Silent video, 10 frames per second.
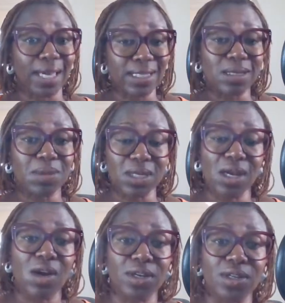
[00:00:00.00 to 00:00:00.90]
that's
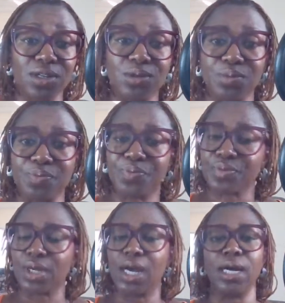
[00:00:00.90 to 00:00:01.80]
something y'all could do.
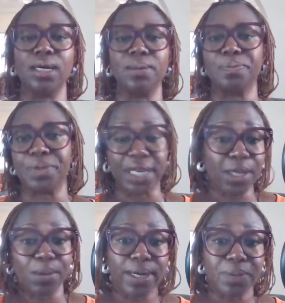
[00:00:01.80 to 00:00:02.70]

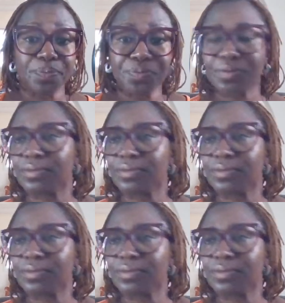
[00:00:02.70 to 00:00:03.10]
Anyway,